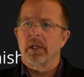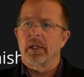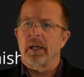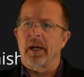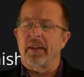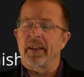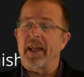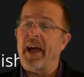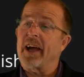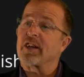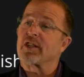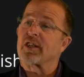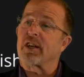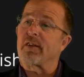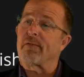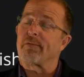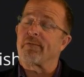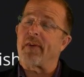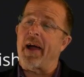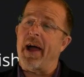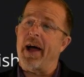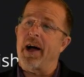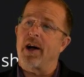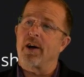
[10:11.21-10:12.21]
And they actually
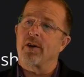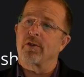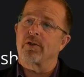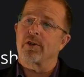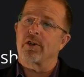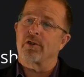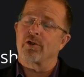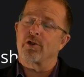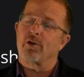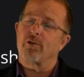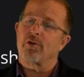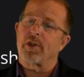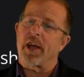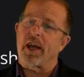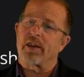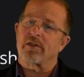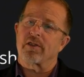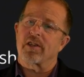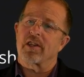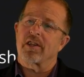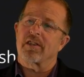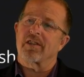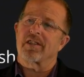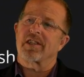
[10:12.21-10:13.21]
found in
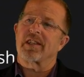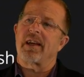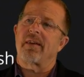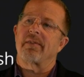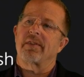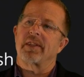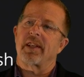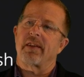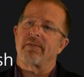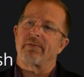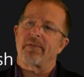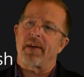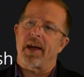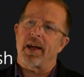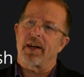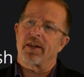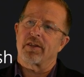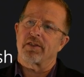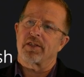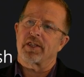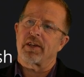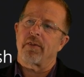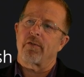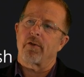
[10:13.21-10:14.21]
2007, they
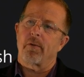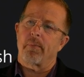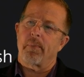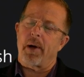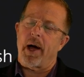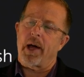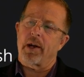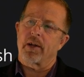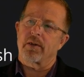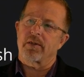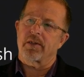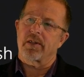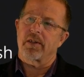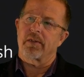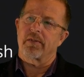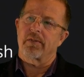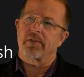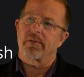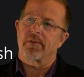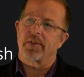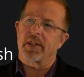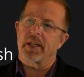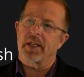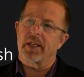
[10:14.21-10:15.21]
found several bottles
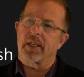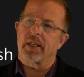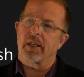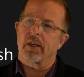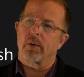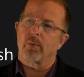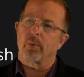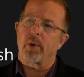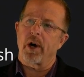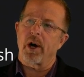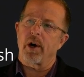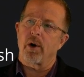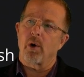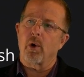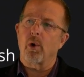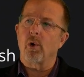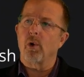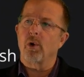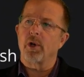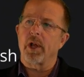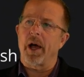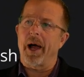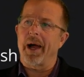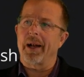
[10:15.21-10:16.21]
of the rare
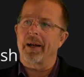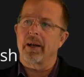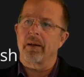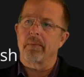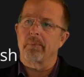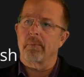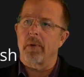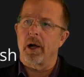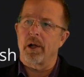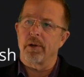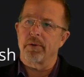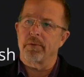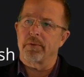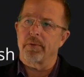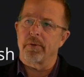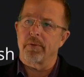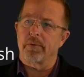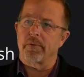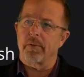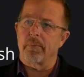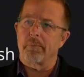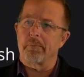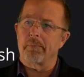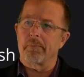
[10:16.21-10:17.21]
old Highland malt
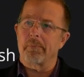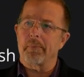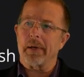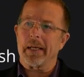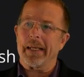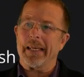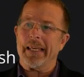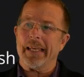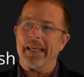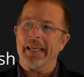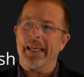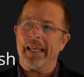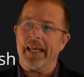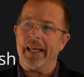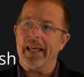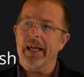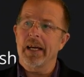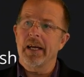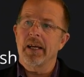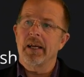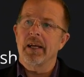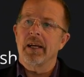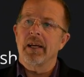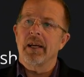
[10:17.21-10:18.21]
from McKinley
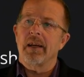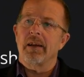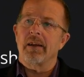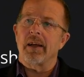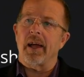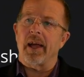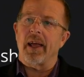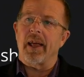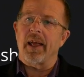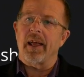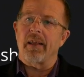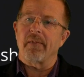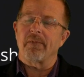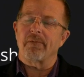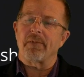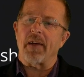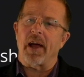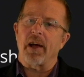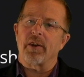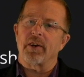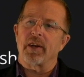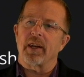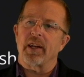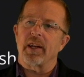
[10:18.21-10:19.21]
and
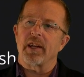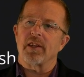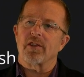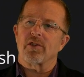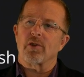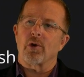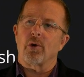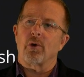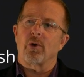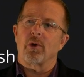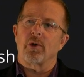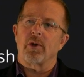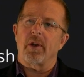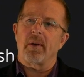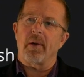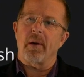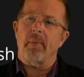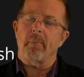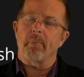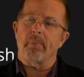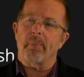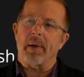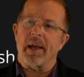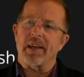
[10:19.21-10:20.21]
found at his old
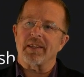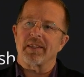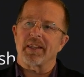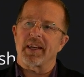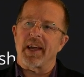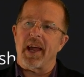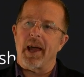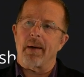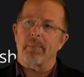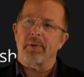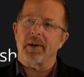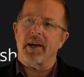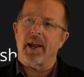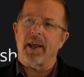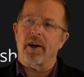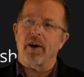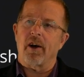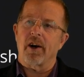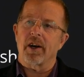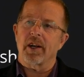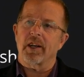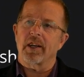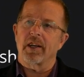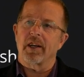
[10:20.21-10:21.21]
base camp in
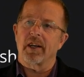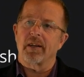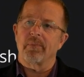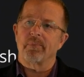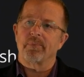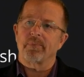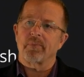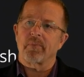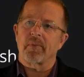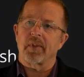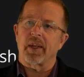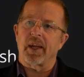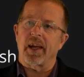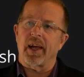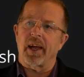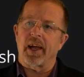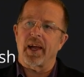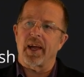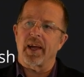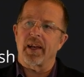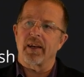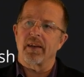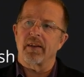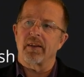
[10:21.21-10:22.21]
Antarctica.
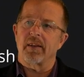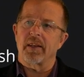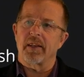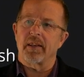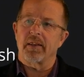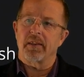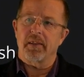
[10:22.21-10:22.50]
And